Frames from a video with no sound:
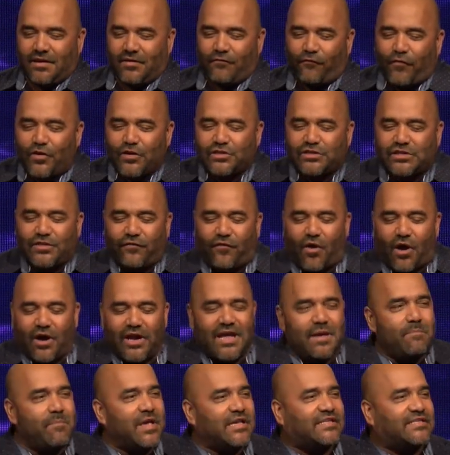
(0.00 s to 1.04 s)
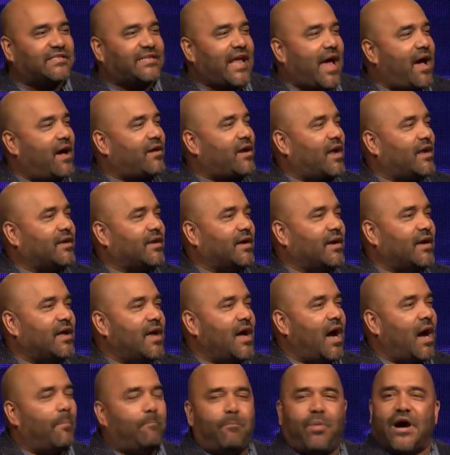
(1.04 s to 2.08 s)
First of all, he missed out on the
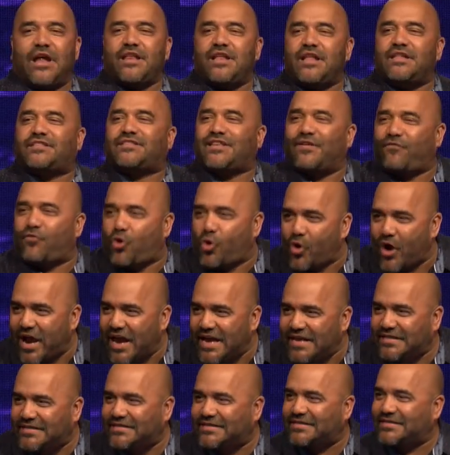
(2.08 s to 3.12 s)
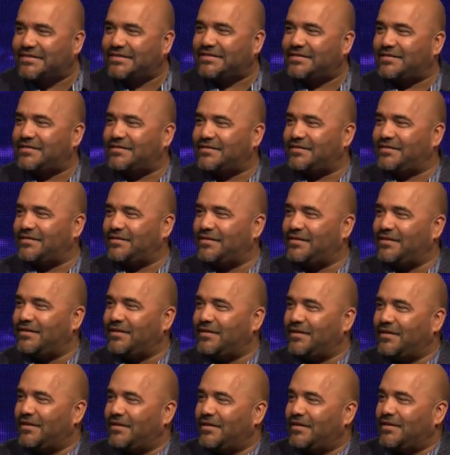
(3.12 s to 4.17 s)
abundance of grace.
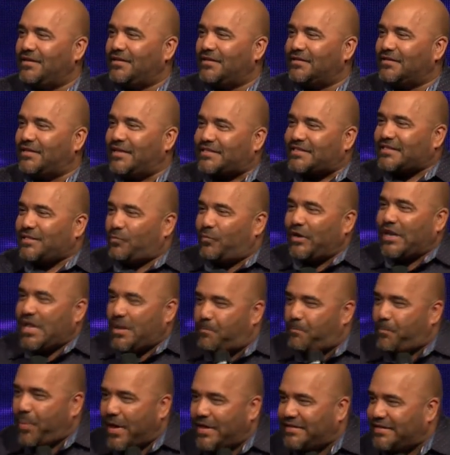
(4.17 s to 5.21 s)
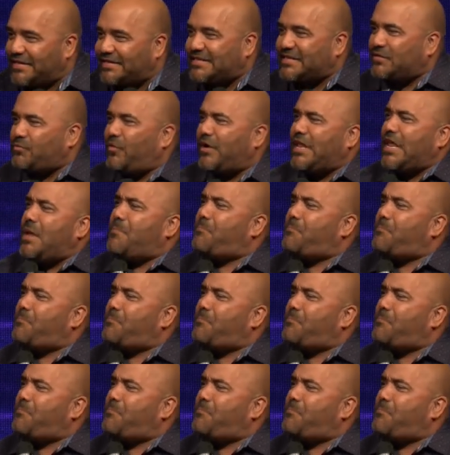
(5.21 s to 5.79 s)
This is what he, this is what he